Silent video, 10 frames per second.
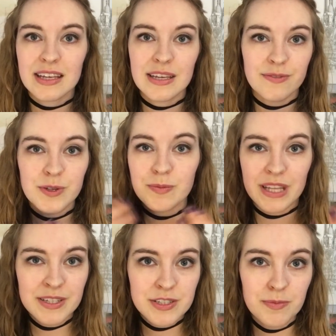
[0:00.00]
If you
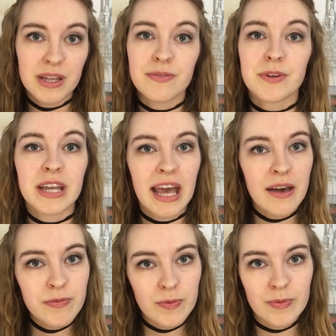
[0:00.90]
plan to apply for
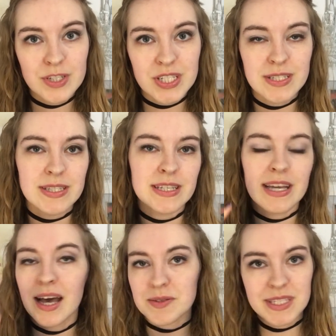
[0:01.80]
CAF, which is the
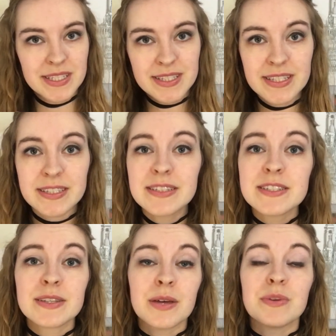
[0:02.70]
housing
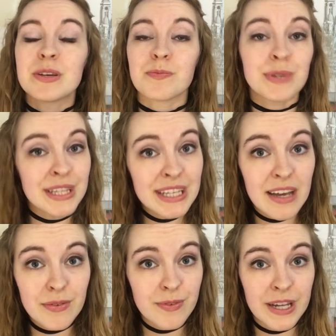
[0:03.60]
assistance that we completely
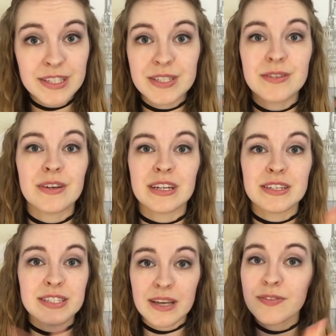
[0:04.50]
have a right to, and I
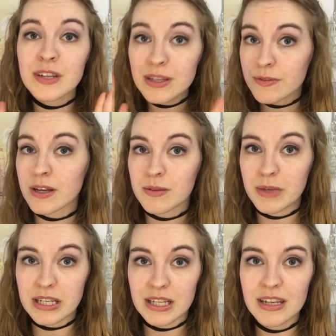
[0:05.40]
definitely
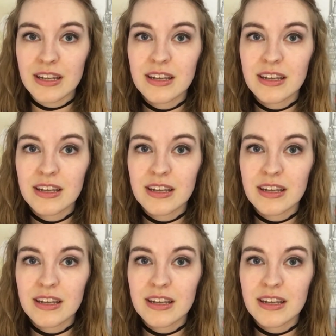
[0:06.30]
recommend it,